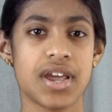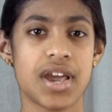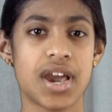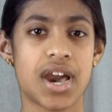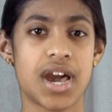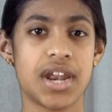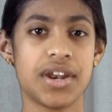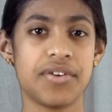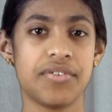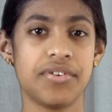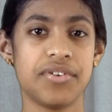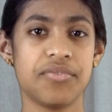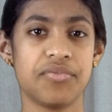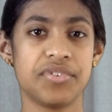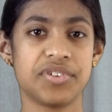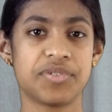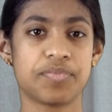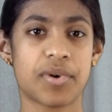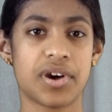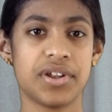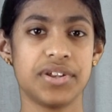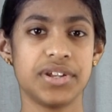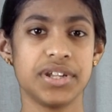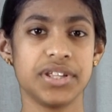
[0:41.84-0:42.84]
and in
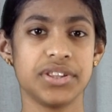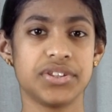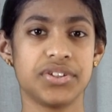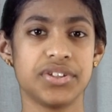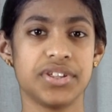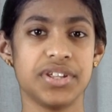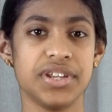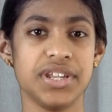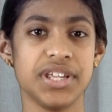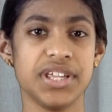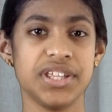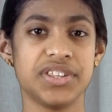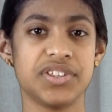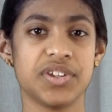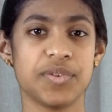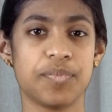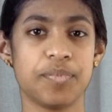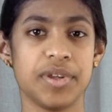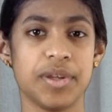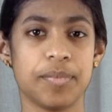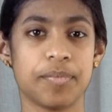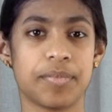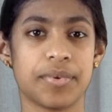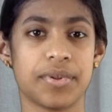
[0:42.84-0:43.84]
responding to the needs of
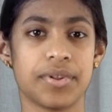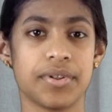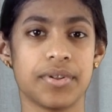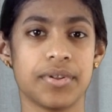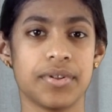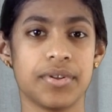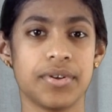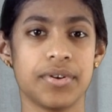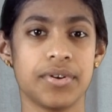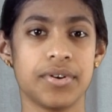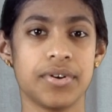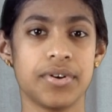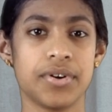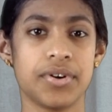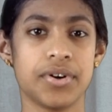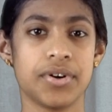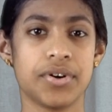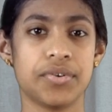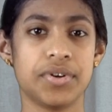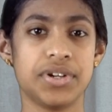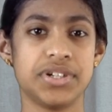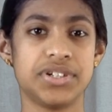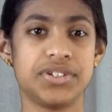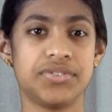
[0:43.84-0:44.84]
people
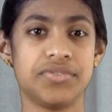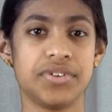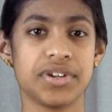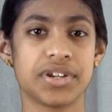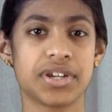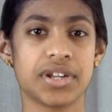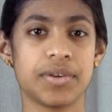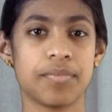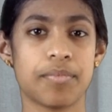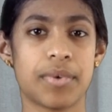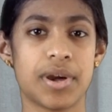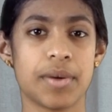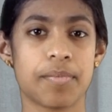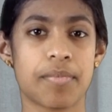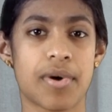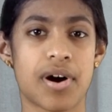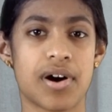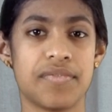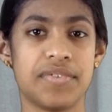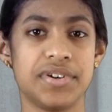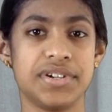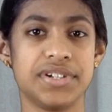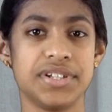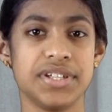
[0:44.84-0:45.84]
who are stricken by
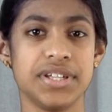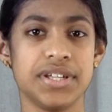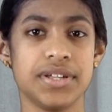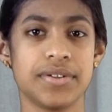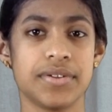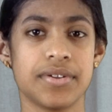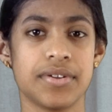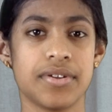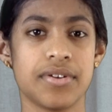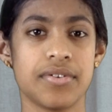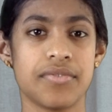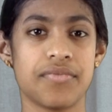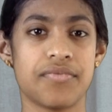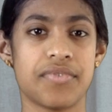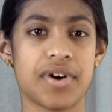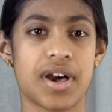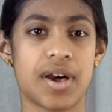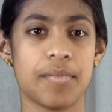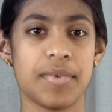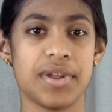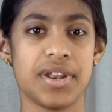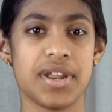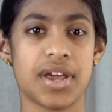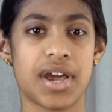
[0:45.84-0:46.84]
poverty,
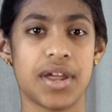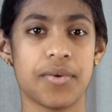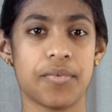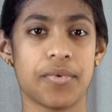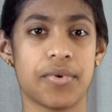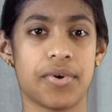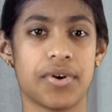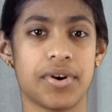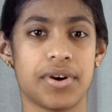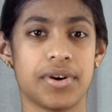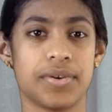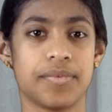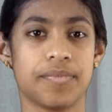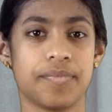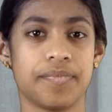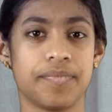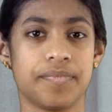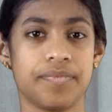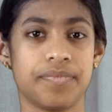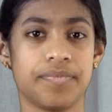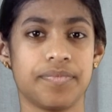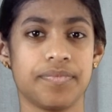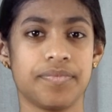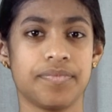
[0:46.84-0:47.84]
famine, and war.
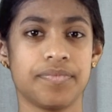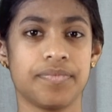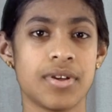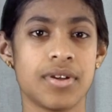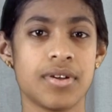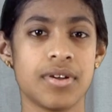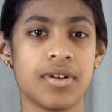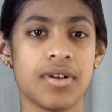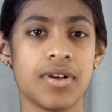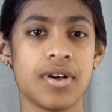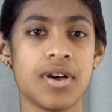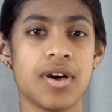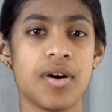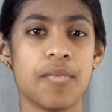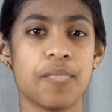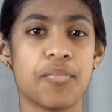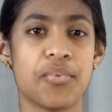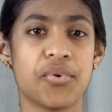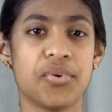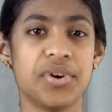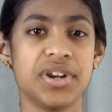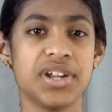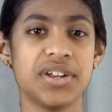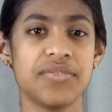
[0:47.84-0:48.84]

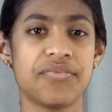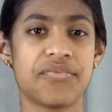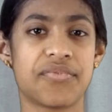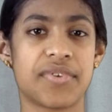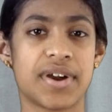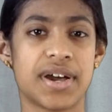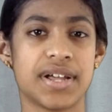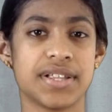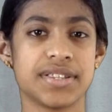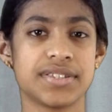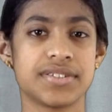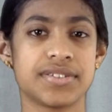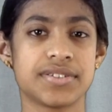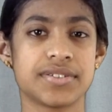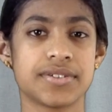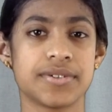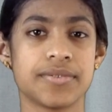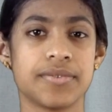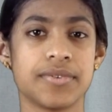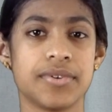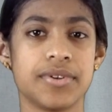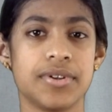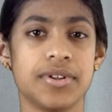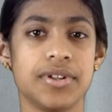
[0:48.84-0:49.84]
Born in France,
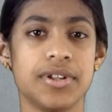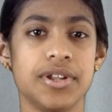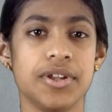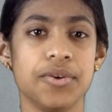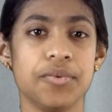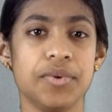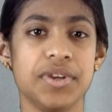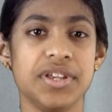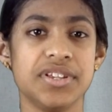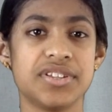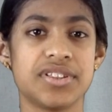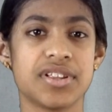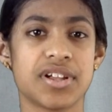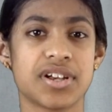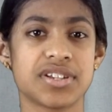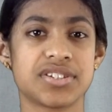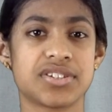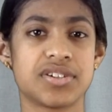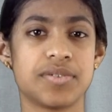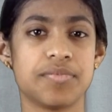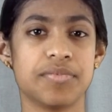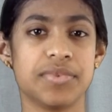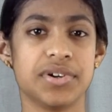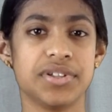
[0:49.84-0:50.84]
Louise lost
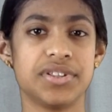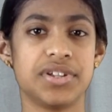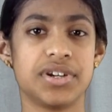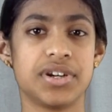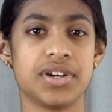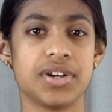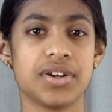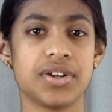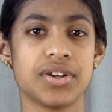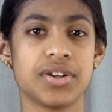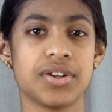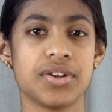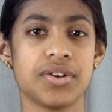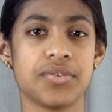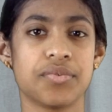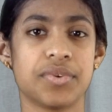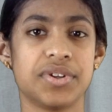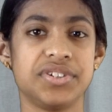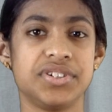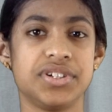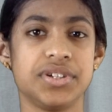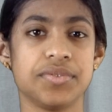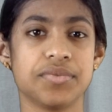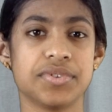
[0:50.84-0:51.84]
her mother
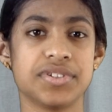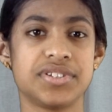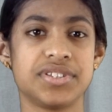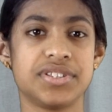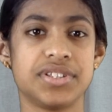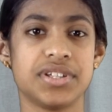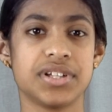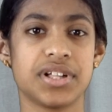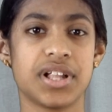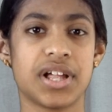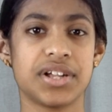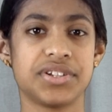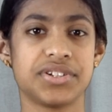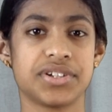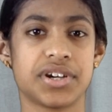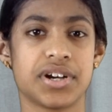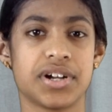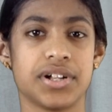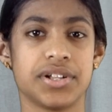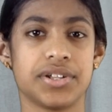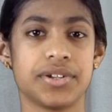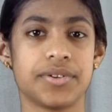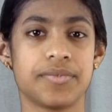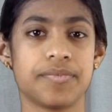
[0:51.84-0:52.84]
when she was still a
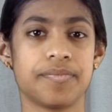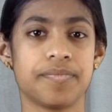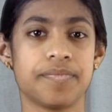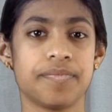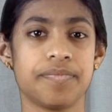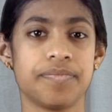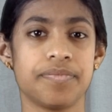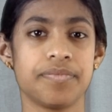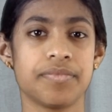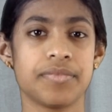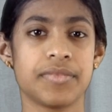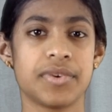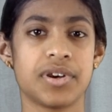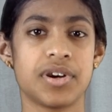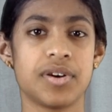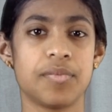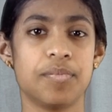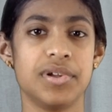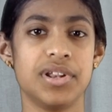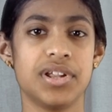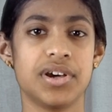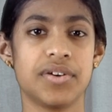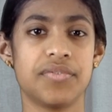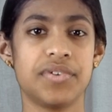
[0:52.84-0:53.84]
child, her
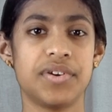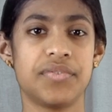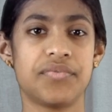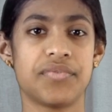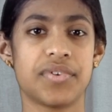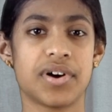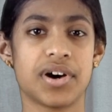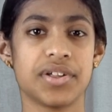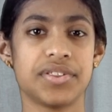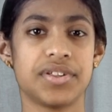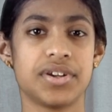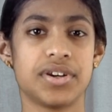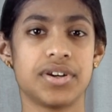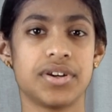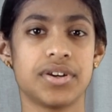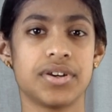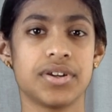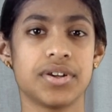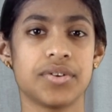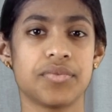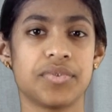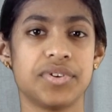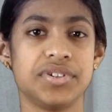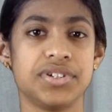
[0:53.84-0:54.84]
beloved father
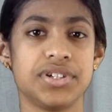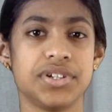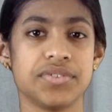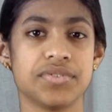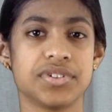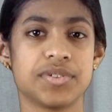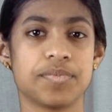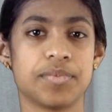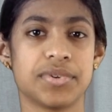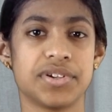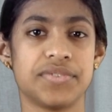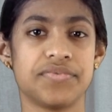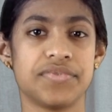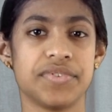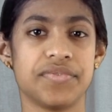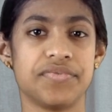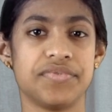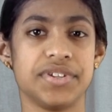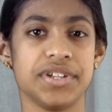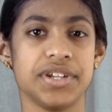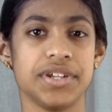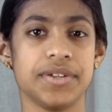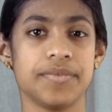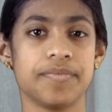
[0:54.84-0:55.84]
when she was but
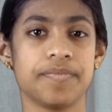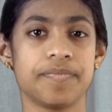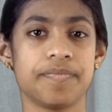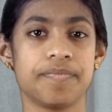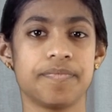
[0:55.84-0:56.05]
15.